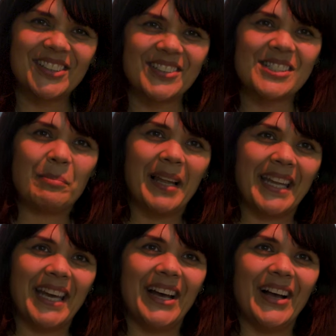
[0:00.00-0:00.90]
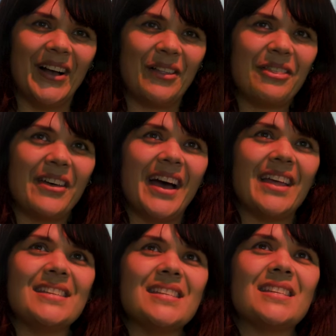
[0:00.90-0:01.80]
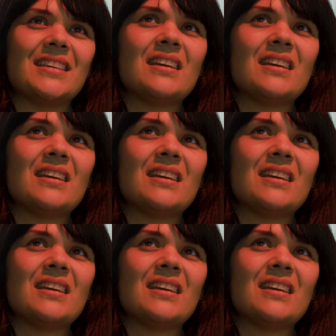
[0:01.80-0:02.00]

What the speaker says: onto planet Earth, and